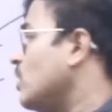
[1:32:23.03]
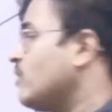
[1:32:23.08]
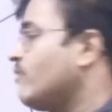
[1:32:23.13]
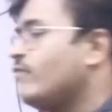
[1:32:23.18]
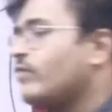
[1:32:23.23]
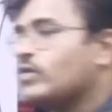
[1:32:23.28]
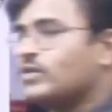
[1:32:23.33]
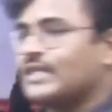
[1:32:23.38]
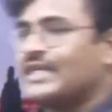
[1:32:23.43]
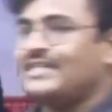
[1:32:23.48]
the
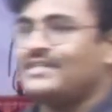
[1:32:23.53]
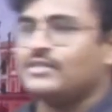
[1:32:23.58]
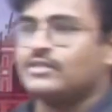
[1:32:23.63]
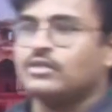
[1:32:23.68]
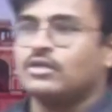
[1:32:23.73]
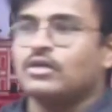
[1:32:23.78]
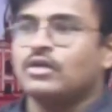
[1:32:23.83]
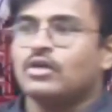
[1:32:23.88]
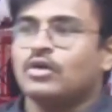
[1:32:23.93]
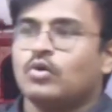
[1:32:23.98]
four sides.
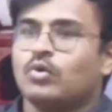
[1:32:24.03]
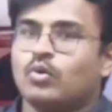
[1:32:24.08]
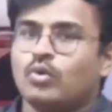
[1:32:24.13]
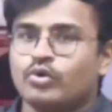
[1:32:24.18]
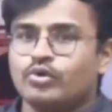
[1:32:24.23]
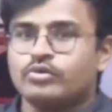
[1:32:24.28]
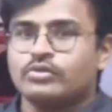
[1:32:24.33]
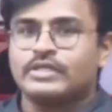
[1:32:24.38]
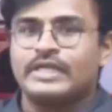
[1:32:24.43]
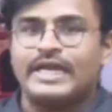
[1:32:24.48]
Who
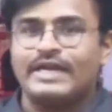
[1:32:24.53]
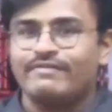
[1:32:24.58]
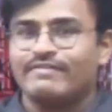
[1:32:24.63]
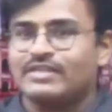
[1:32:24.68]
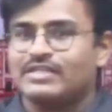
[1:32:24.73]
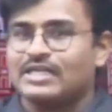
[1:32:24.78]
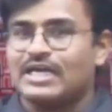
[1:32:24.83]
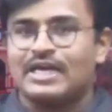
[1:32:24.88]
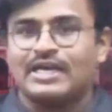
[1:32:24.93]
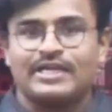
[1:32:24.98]
used
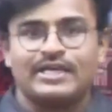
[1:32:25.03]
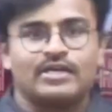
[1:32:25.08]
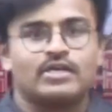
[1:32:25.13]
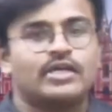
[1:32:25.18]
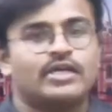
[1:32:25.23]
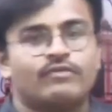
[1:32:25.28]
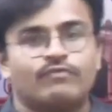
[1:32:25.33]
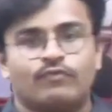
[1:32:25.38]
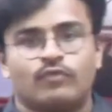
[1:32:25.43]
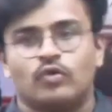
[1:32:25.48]
gateways earlier
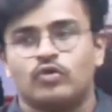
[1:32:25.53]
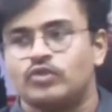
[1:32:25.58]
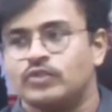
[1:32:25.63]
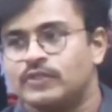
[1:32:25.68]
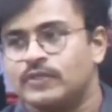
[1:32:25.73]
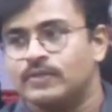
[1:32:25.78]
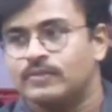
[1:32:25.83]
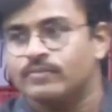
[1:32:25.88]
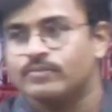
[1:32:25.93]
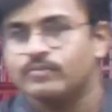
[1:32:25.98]
in forts?